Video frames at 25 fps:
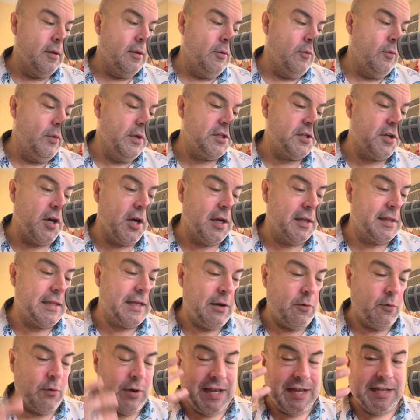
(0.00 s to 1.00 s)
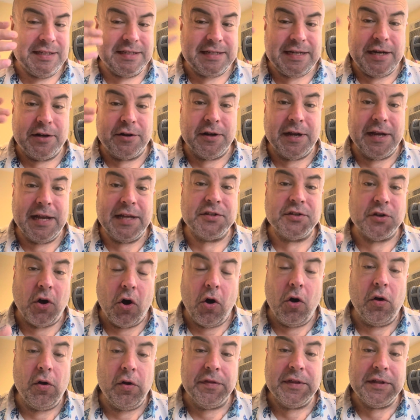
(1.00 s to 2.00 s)
We talk that way inside our heads
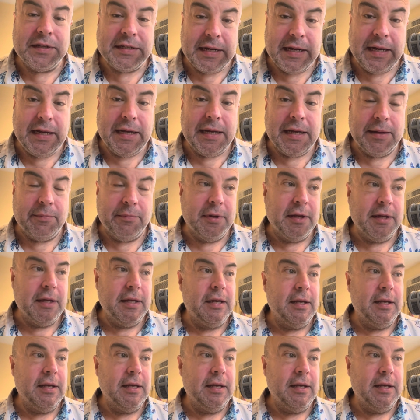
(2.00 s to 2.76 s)
all the time.